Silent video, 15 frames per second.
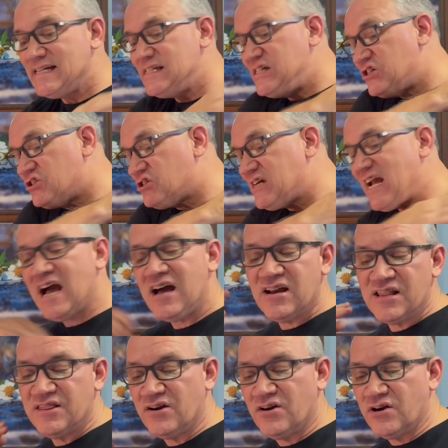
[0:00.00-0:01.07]
You're out
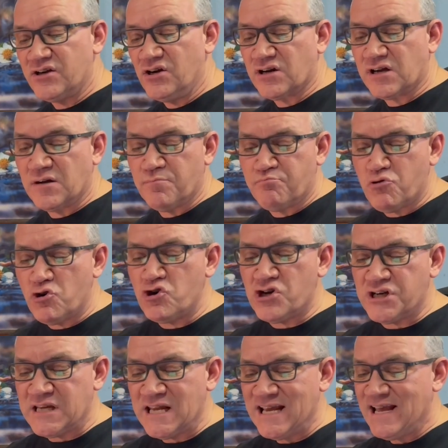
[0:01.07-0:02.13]
of there. You're
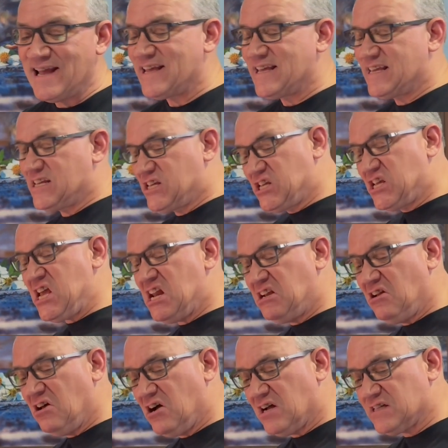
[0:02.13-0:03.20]
kaput. Get
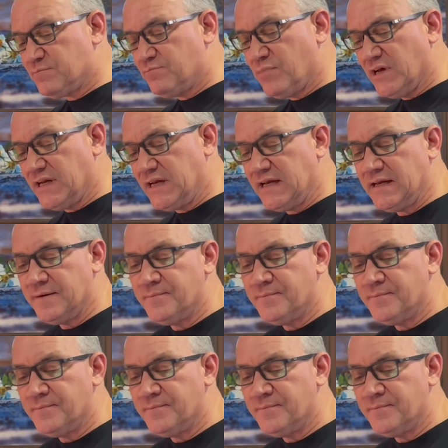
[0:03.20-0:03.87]
lost, buddy.